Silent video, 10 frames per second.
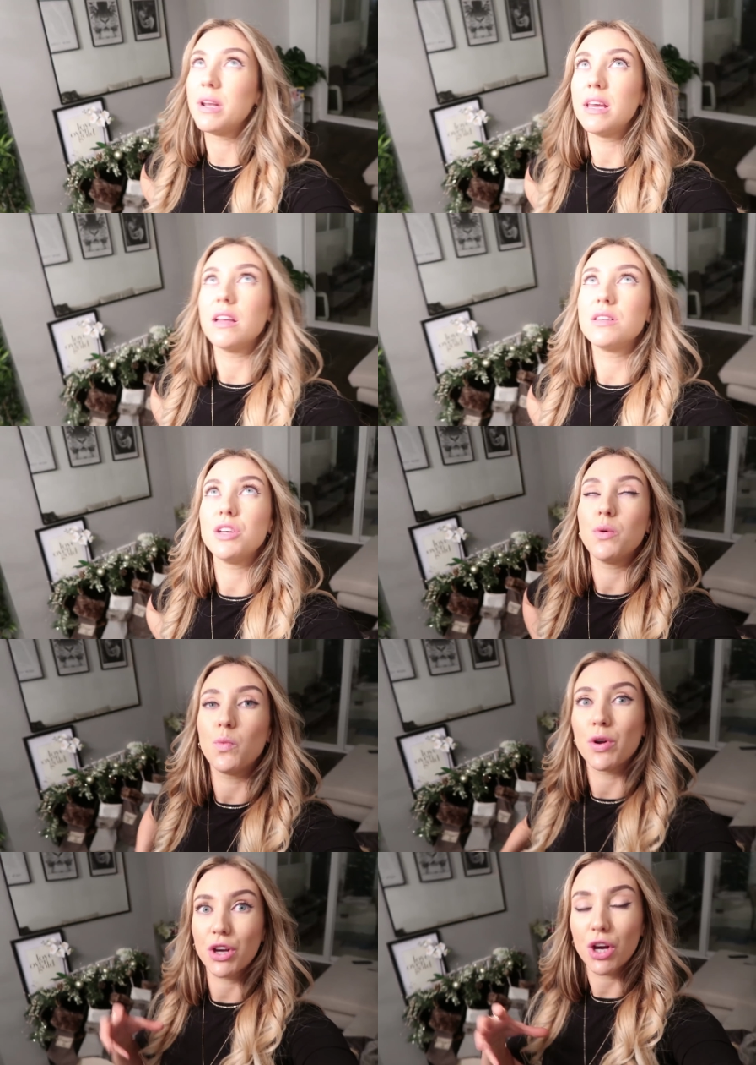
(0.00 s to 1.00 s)
I really
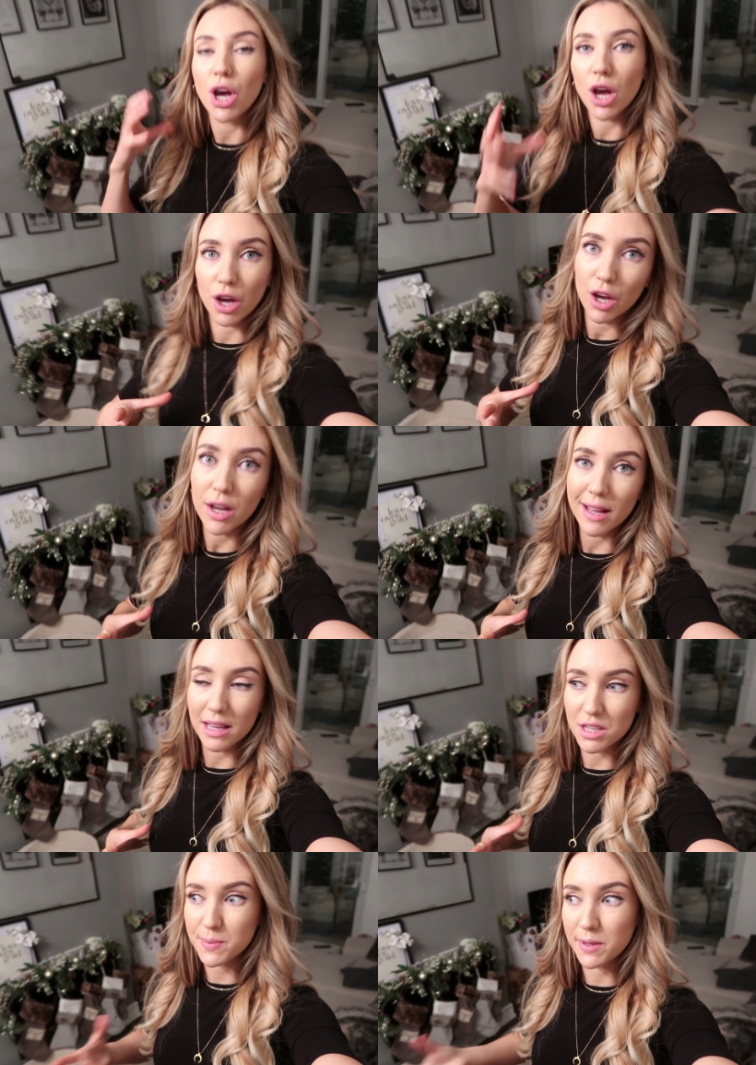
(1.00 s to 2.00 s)
don't want to cook
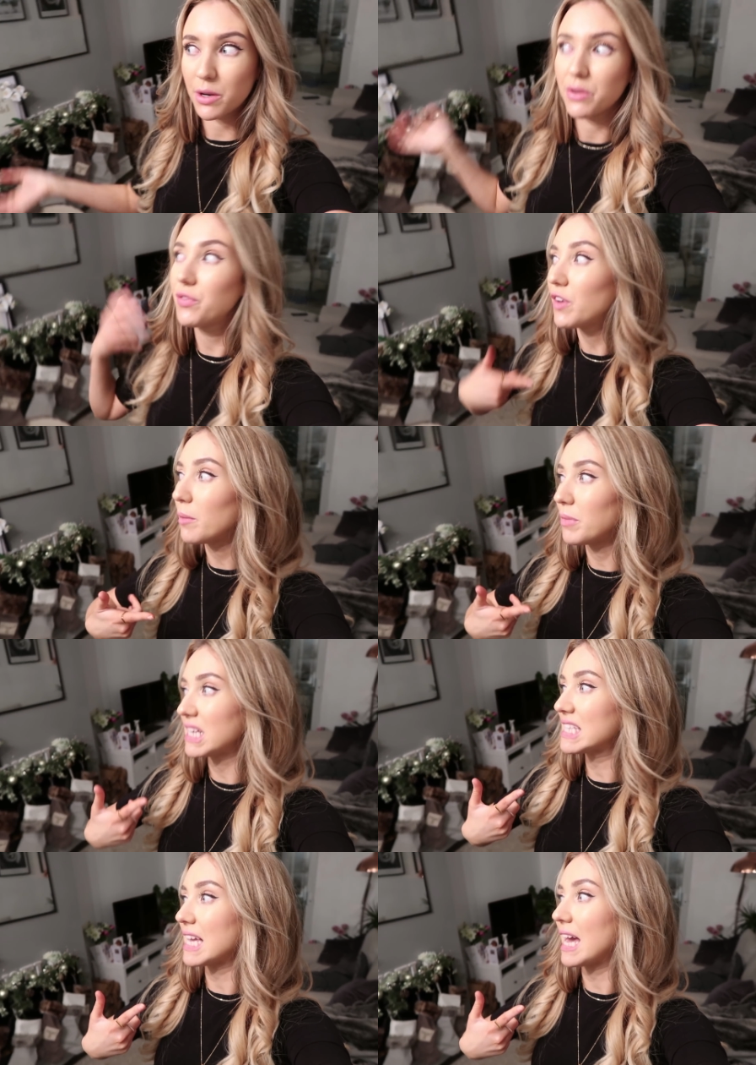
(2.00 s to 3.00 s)
and I just want to go and film
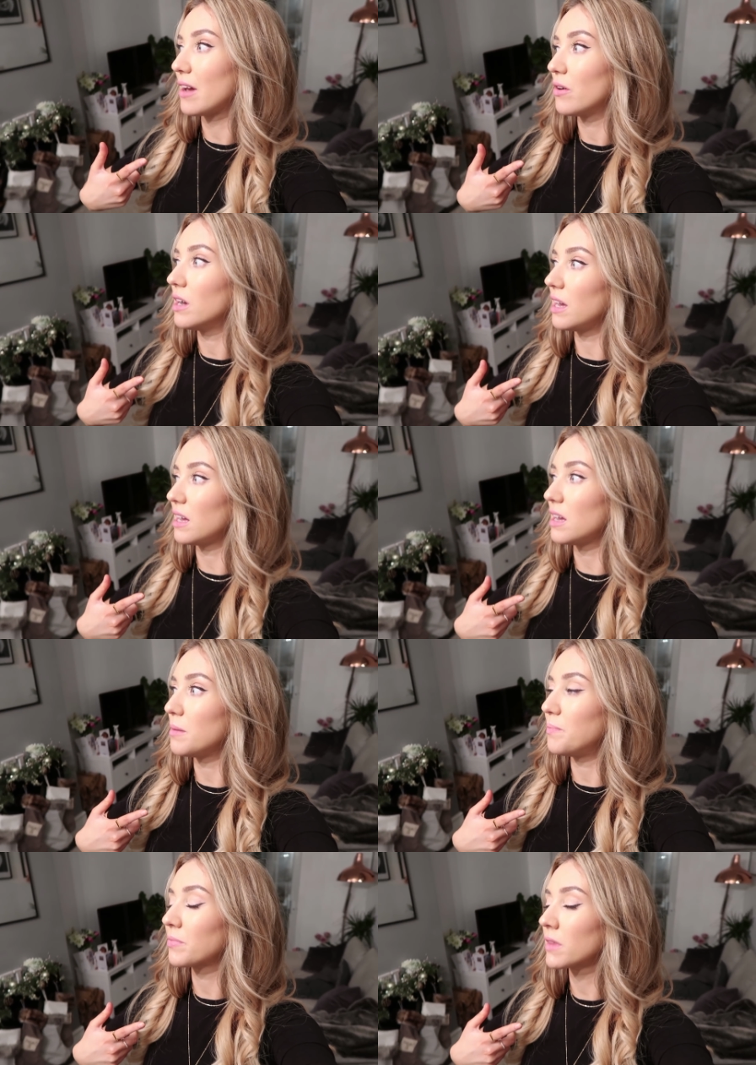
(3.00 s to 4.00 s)
this now.
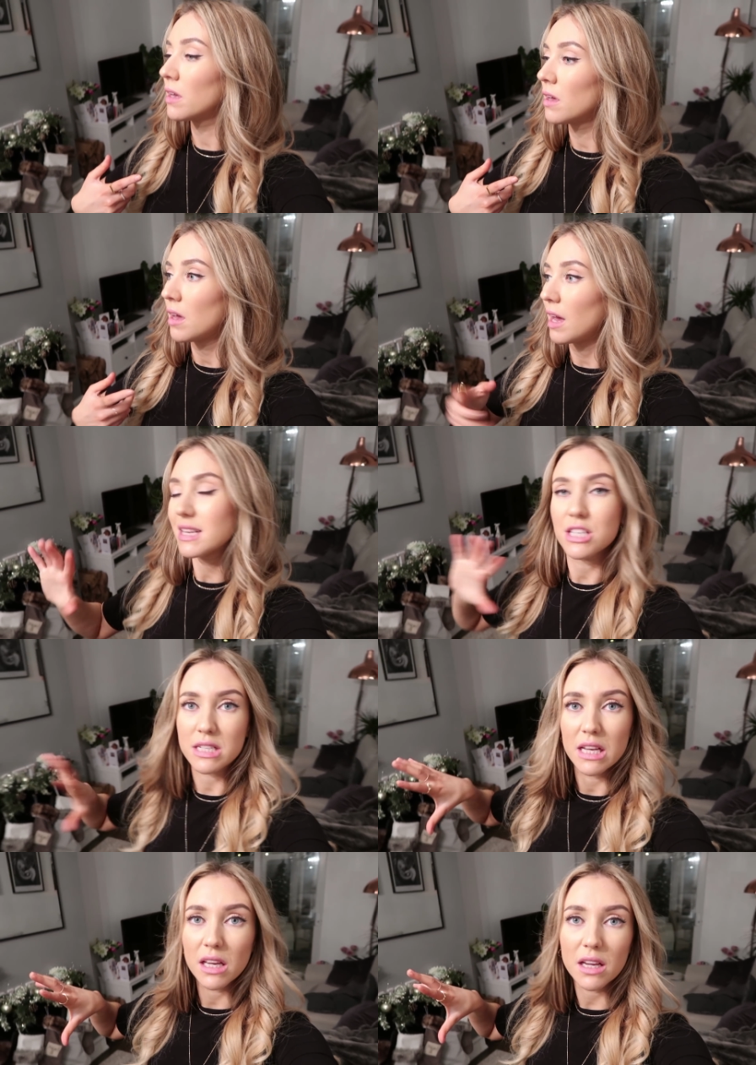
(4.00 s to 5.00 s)
Um, and
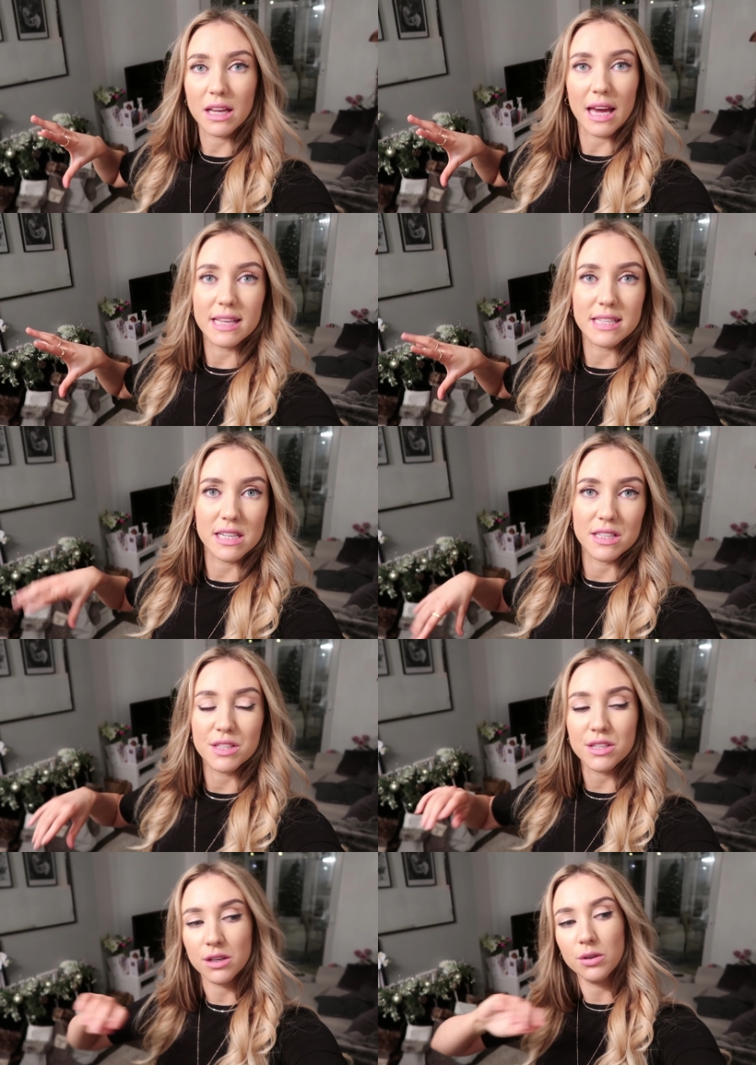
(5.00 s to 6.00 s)
just like get it
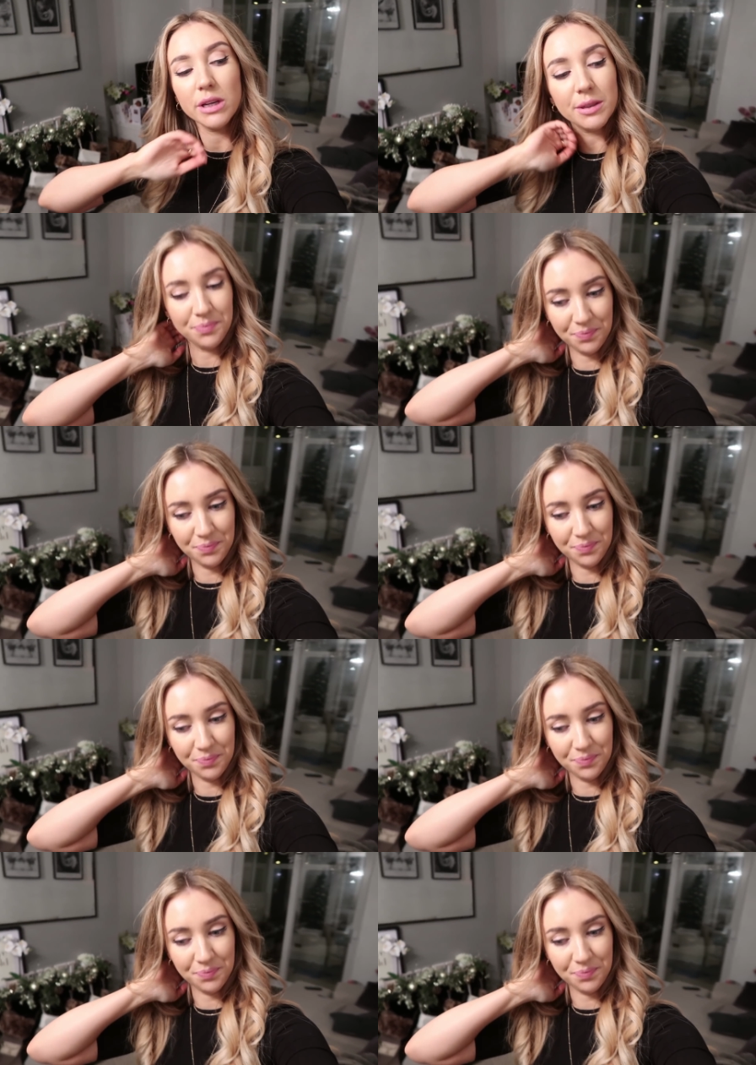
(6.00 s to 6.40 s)
done. So